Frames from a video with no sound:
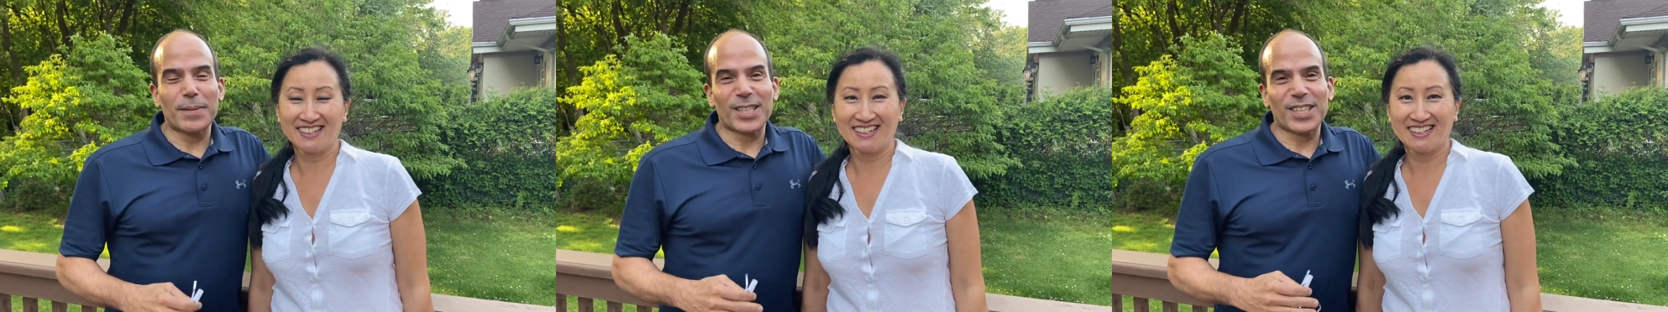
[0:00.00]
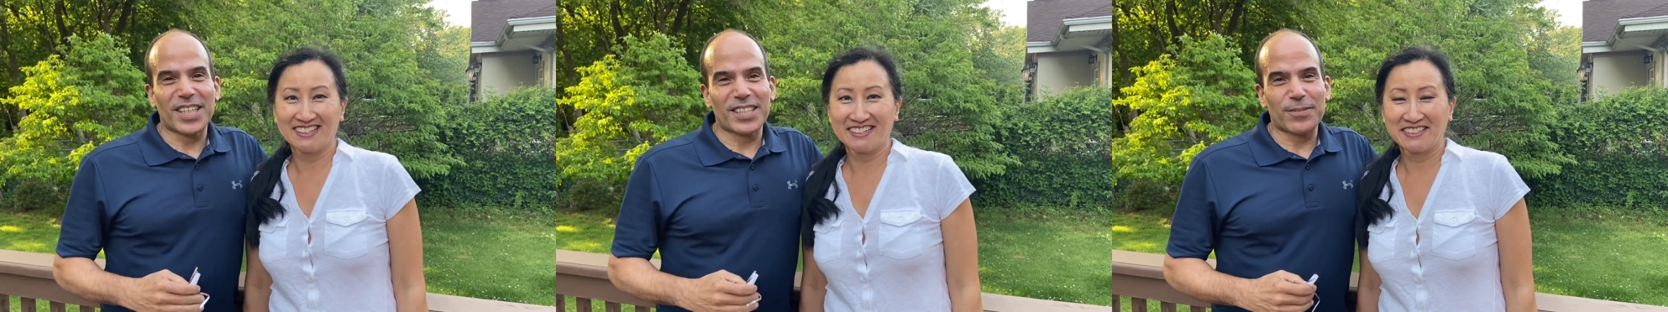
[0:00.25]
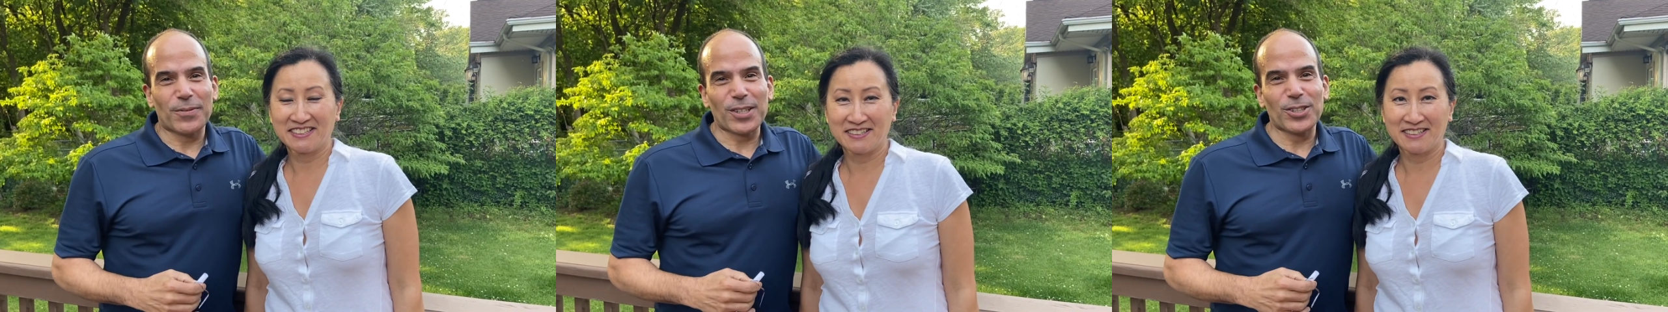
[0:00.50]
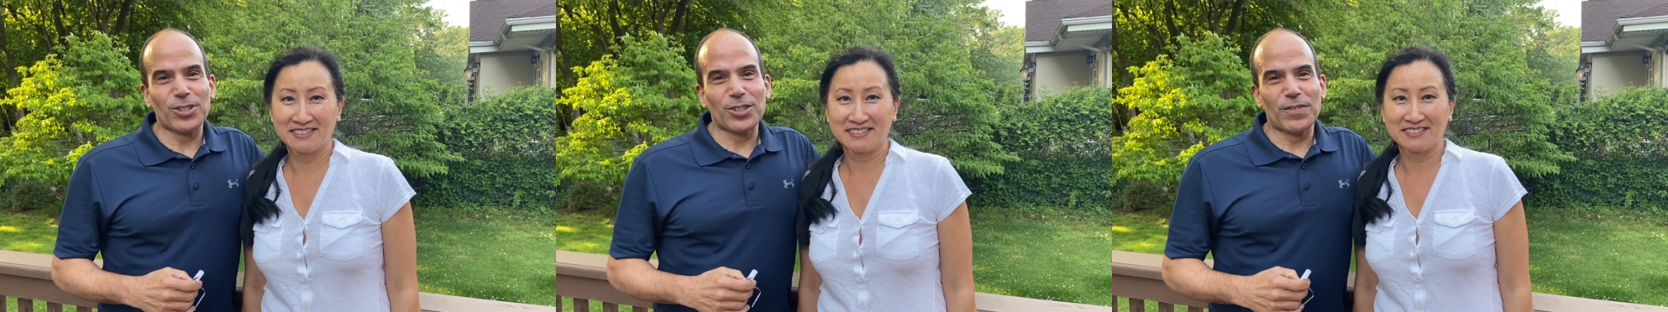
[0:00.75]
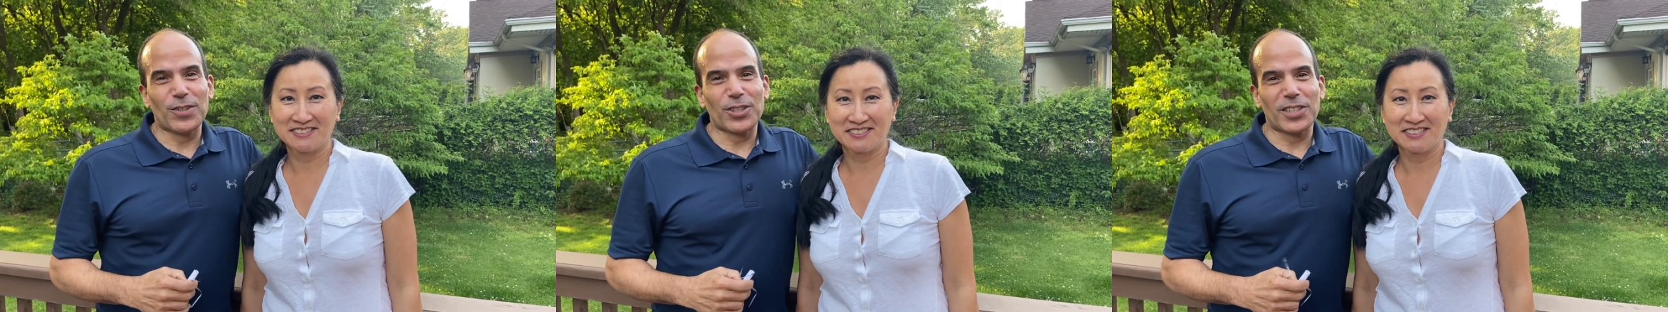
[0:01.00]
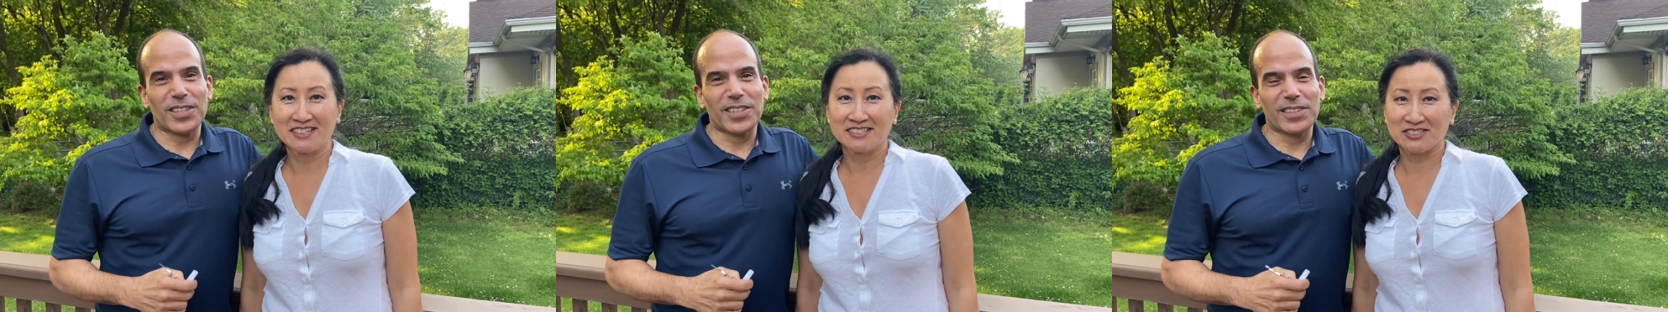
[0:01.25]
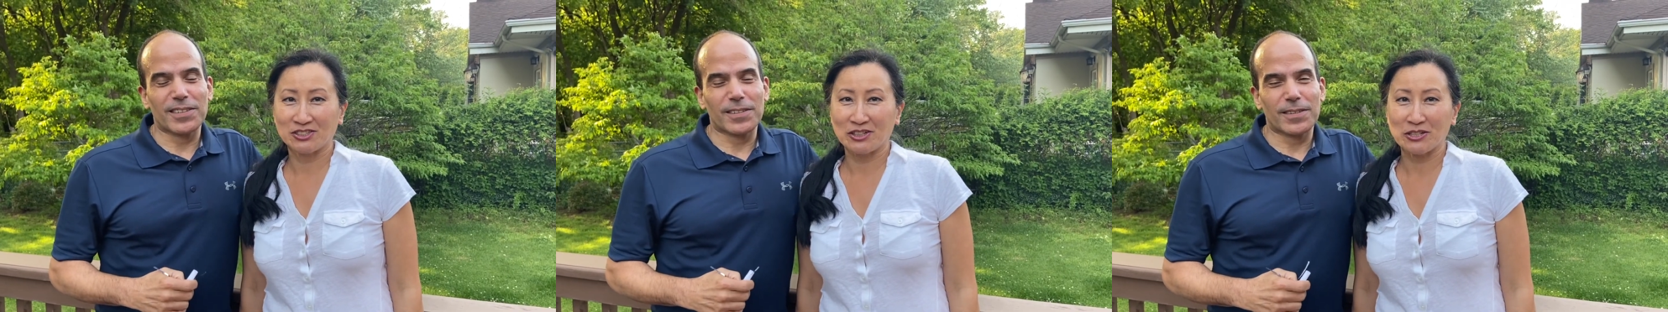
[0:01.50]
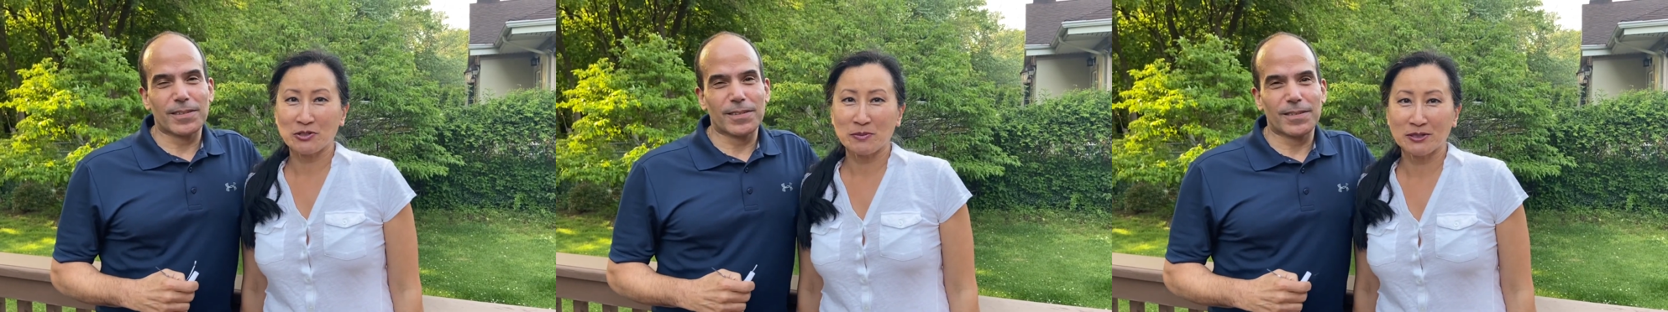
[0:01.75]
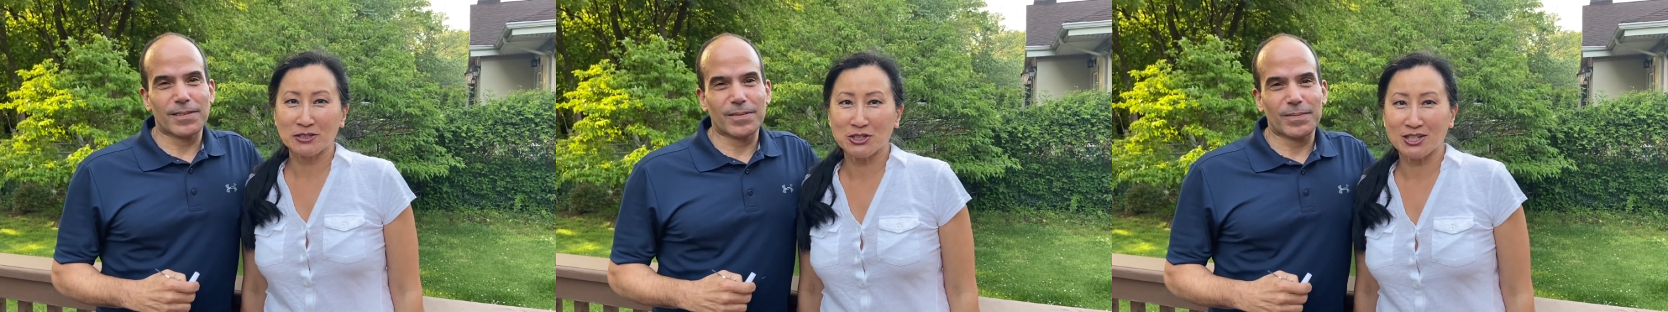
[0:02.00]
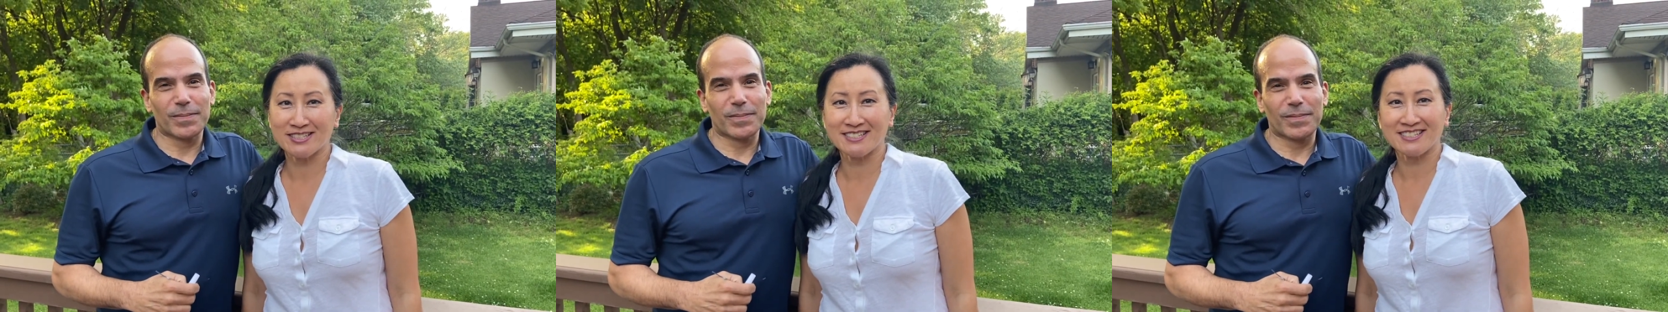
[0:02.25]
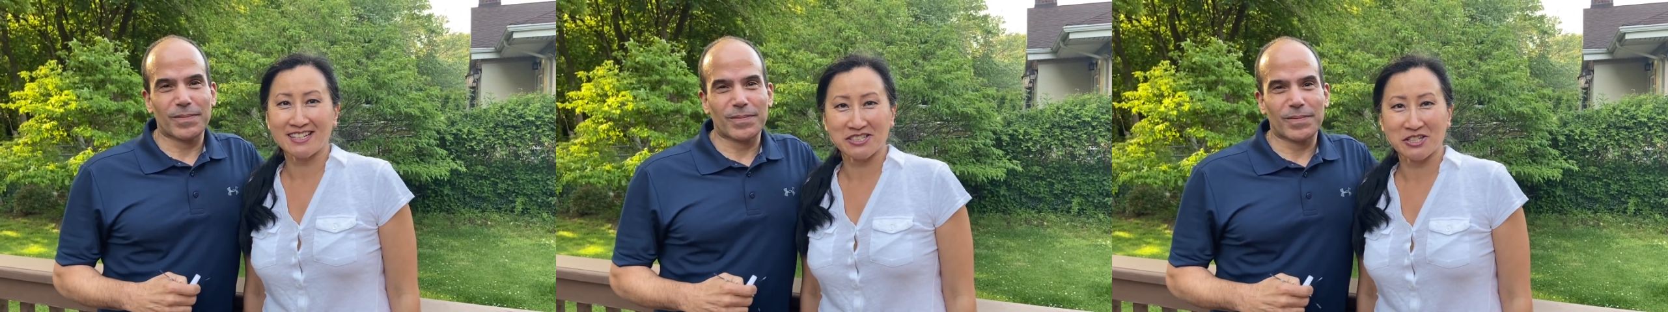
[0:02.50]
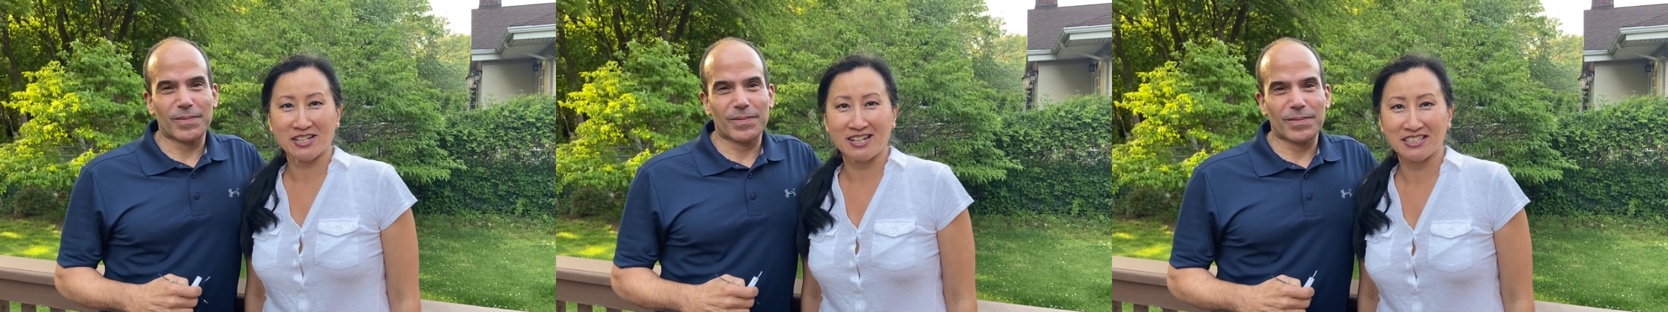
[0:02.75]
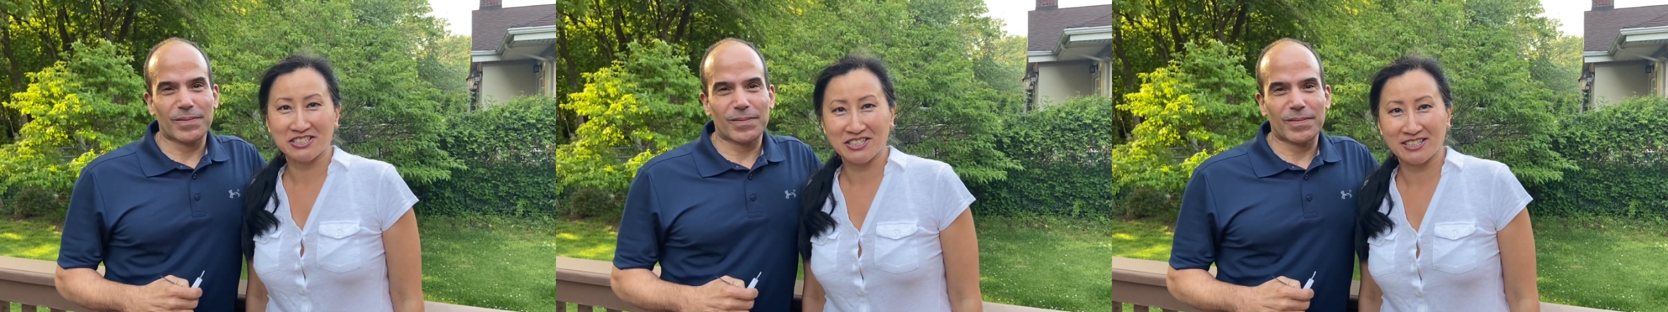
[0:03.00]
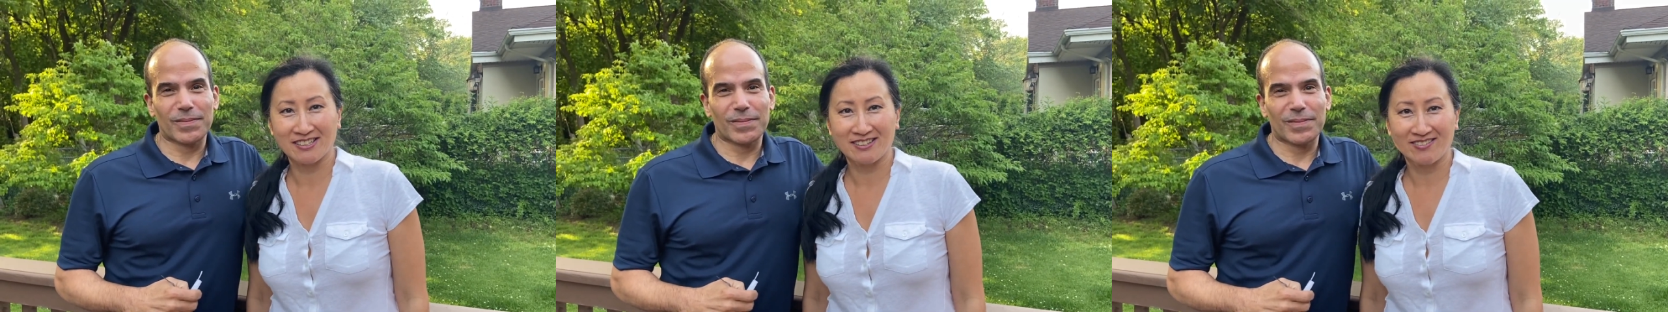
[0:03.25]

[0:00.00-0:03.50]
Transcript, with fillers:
Speaker 1: be attending Rutgers University. Studying criminal justice and psychology.